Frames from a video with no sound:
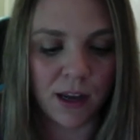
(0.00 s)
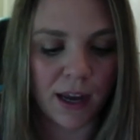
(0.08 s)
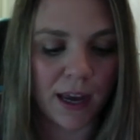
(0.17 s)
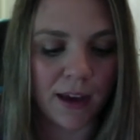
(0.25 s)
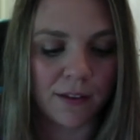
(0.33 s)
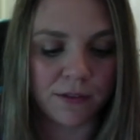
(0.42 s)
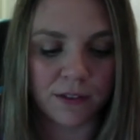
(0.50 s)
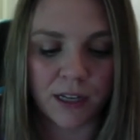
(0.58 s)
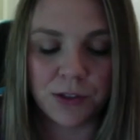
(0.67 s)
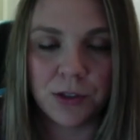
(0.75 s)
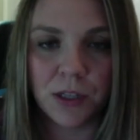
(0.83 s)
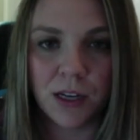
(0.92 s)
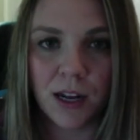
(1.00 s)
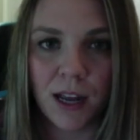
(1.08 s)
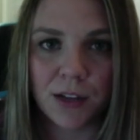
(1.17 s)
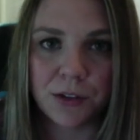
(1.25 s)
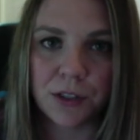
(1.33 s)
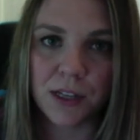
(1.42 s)
I have nitrogen and
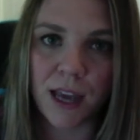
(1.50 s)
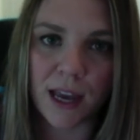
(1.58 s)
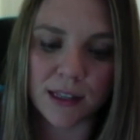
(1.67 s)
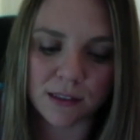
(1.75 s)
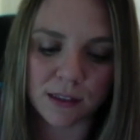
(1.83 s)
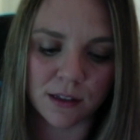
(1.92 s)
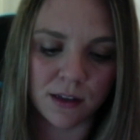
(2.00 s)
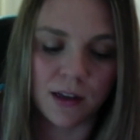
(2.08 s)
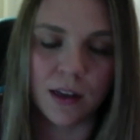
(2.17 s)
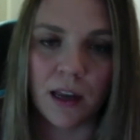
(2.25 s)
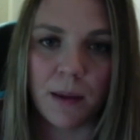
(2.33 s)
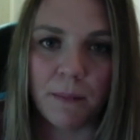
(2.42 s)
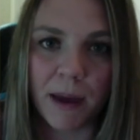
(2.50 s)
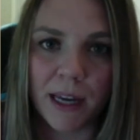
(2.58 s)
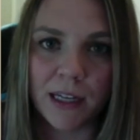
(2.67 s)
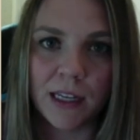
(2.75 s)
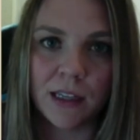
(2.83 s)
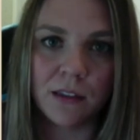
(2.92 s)
hydrogen gas
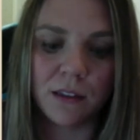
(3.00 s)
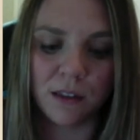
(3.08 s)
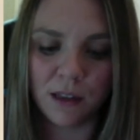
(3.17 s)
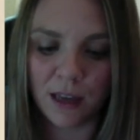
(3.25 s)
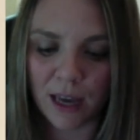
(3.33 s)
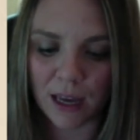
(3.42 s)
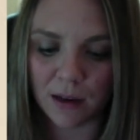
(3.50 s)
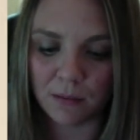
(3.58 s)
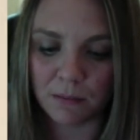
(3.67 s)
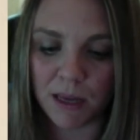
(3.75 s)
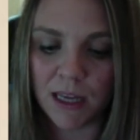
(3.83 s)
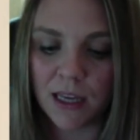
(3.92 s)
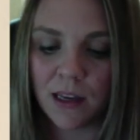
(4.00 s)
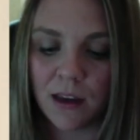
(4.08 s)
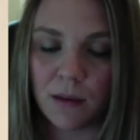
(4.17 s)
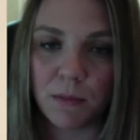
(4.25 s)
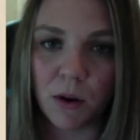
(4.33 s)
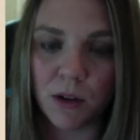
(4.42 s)
combining and making
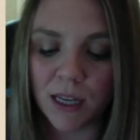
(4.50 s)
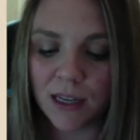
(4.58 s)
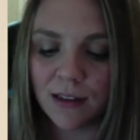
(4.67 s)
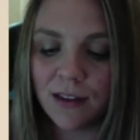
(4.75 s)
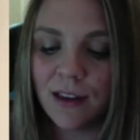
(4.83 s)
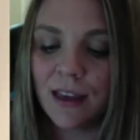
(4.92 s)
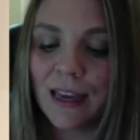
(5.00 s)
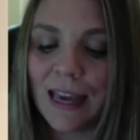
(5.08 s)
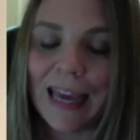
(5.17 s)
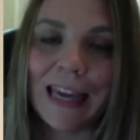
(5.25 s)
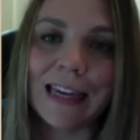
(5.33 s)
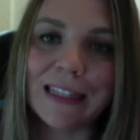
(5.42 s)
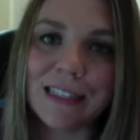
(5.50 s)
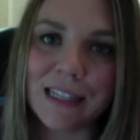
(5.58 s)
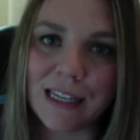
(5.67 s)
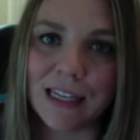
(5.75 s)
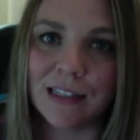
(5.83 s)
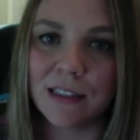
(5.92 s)
ammonia and
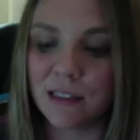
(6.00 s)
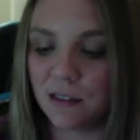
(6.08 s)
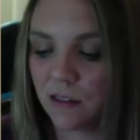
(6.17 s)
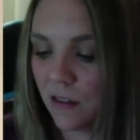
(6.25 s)
heat.